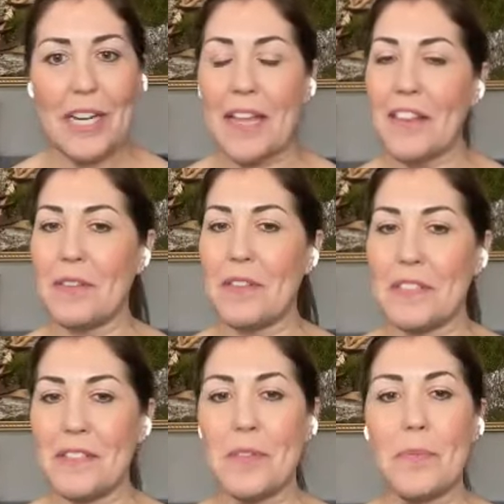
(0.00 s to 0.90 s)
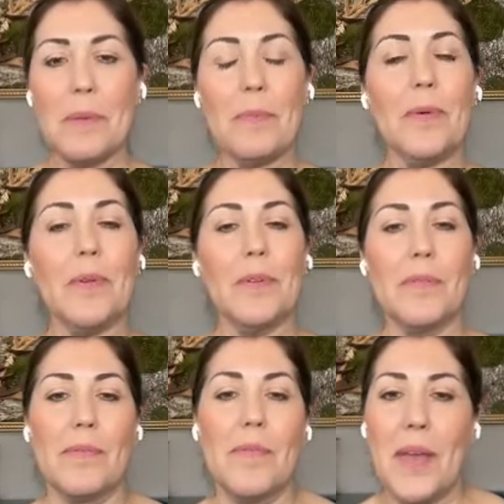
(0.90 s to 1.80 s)
I think this gives some
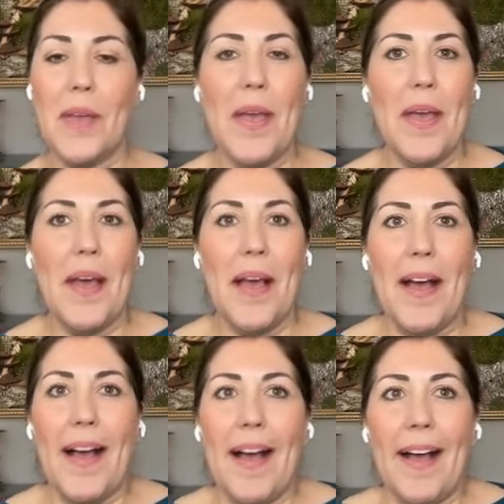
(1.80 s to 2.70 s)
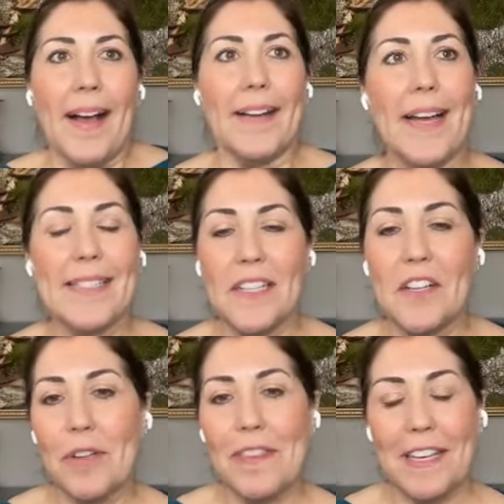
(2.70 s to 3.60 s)
people an idea
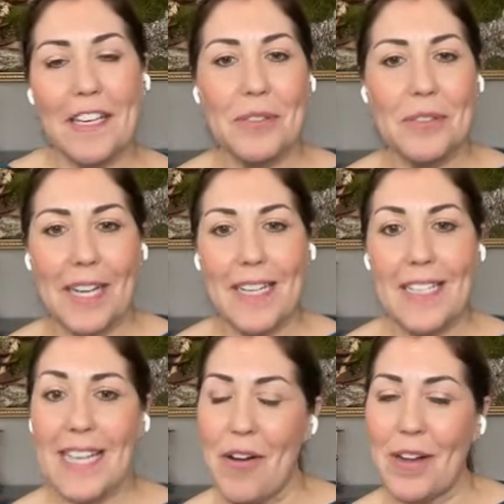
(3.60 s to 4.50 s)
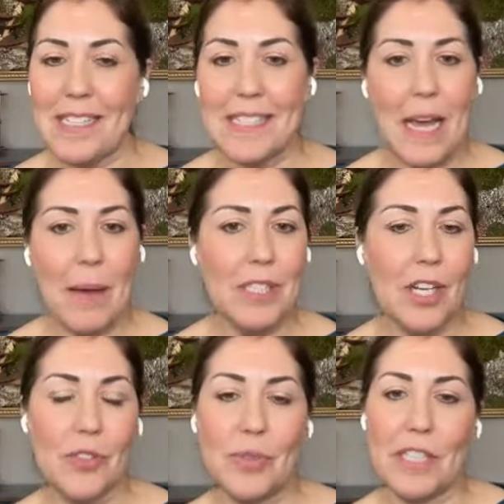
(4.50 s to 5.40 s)
of what the ego does, how it can
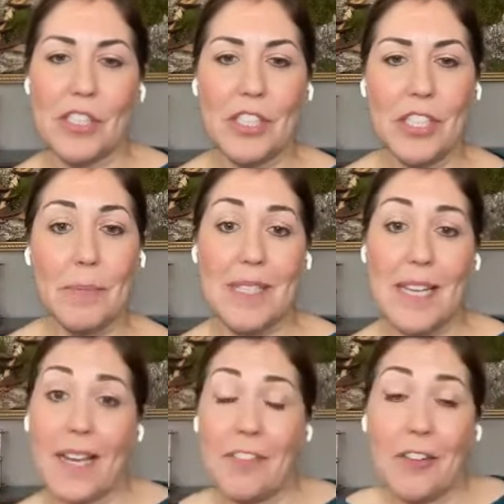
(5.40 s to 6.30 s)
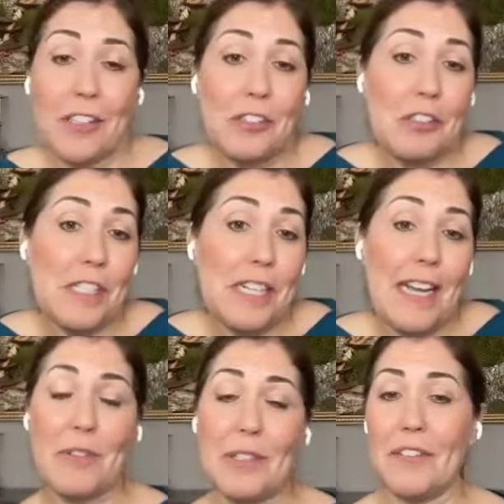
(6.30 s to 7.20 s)
sabotage relationships. And if they're interested,
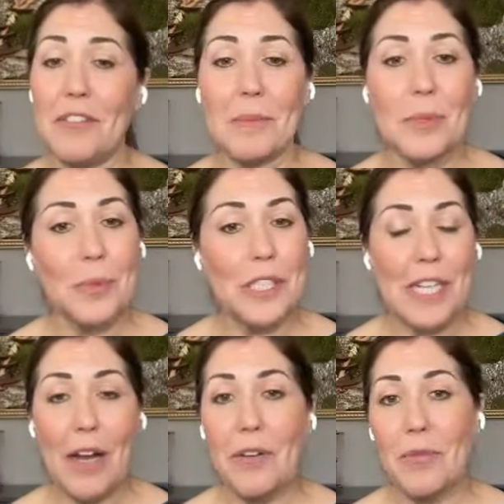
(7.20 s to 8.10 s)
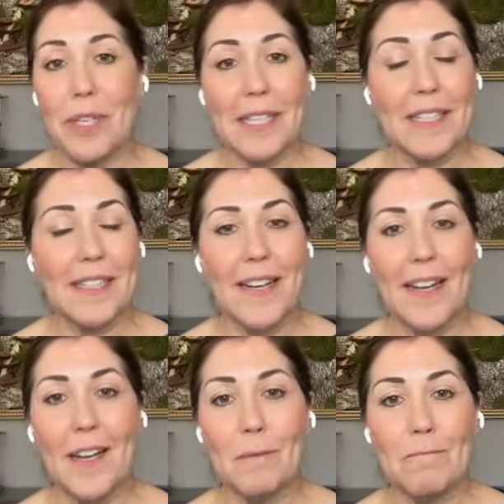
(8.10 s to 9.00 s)
I would love for them to reach out and we can
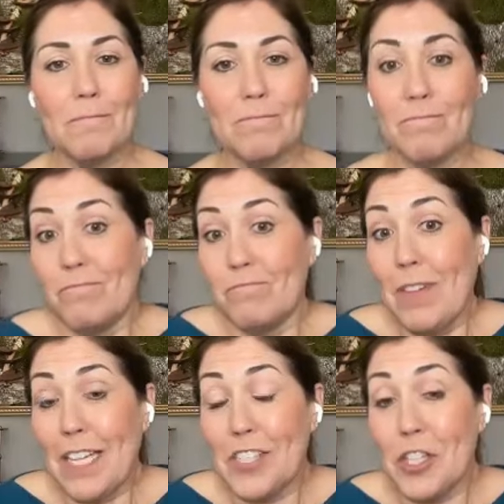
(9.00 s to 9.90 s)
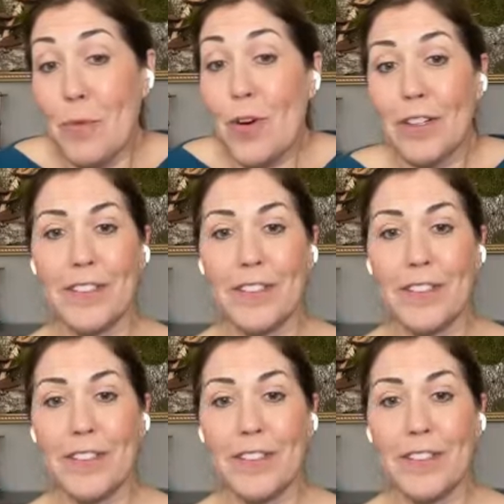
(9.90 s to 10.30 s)
I can share more.